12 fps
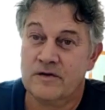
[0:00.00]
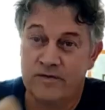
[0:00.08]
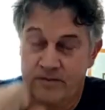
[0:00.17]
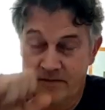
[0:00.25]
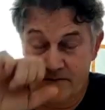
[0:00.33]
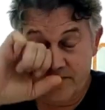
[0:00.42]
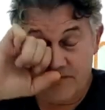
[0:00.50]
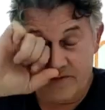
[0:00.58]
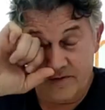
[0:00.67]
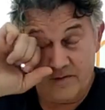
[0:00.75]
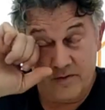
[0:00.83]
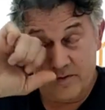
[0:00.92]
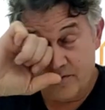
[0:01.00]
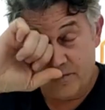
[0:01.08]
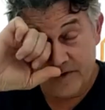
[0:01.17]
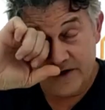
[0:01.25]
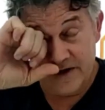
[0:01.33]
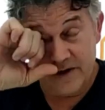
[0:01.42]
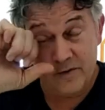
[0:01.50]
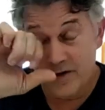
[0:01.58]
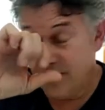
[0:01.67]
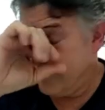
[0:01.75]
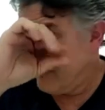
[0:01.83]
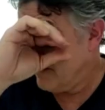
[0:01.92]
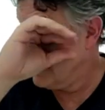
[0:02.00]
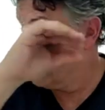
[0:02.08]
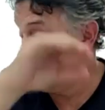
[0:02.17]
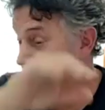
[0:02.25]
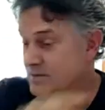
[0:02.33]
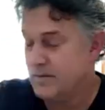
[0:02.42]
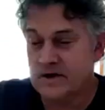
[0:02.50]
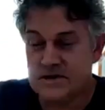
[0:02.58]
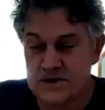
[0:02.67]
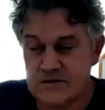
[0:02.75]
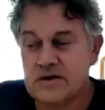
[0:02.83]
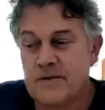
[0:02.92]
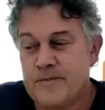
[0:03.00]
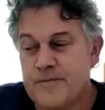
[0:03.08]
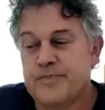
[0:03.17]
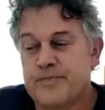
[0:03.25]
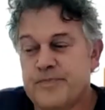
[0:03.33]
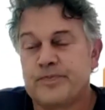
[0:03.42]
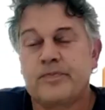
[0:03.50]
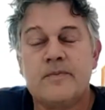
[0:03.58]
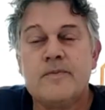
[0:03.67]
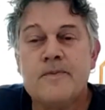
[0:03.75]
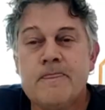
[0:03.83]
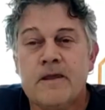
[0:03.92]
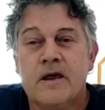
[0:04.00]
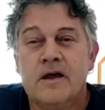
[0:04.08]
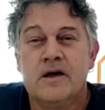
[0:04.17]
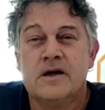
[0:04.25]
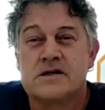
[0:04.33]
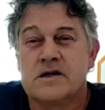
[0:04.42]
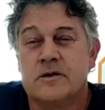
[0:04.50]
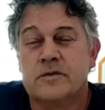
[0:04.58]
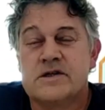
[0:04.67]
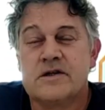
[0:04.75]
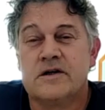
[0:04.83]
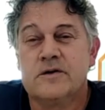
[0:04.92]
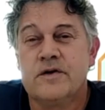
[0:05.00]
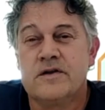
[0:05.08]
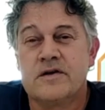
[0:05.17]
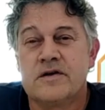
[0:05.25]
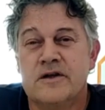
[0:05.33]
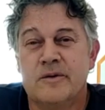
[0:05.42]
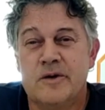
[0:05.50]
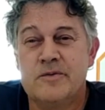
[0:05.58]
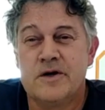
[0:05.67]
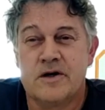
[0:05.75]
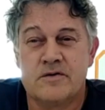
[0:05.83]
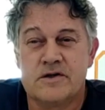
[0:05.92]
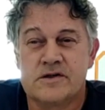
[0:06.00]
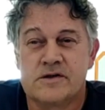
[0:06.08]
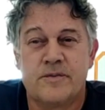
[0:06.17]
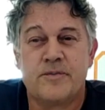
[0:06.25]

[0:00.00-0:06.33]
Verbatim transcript: of getting qualified in explosives. So we start with Namibia, Chris.